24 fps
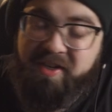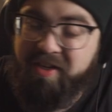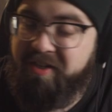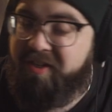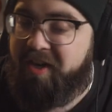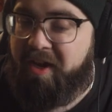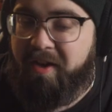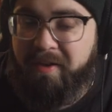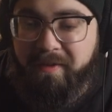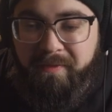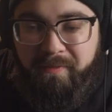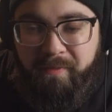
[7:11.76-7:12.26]
you can
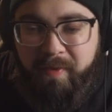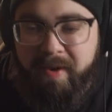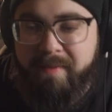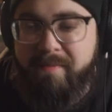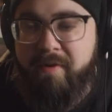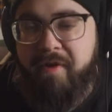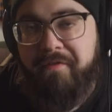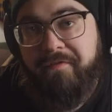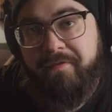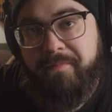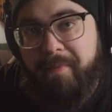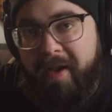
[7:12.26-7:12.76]
tell, we
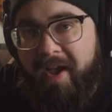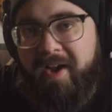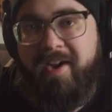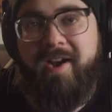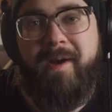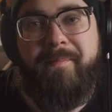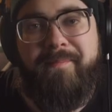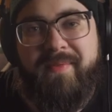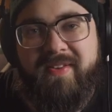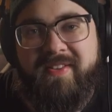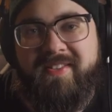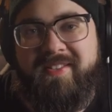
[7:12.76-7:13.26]
moved back
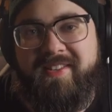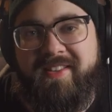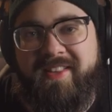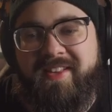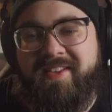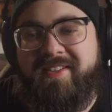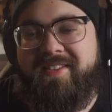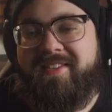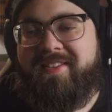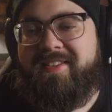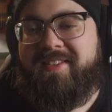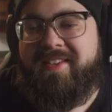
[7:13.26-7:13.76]
up into
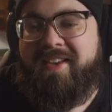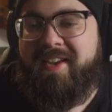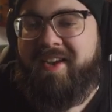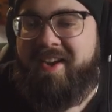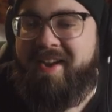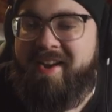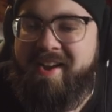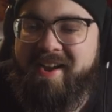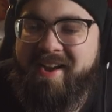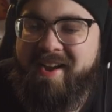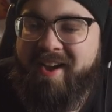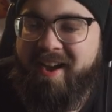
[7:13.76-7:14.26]
this
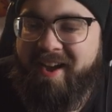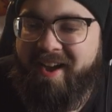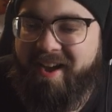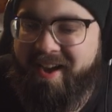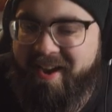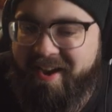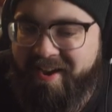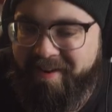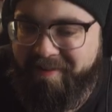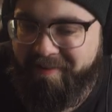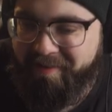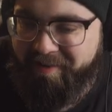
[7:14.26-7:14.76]

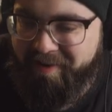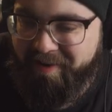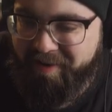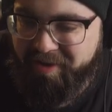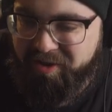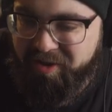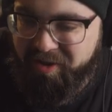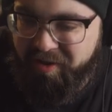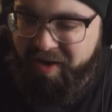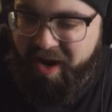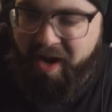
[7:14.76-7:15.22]
angle here. So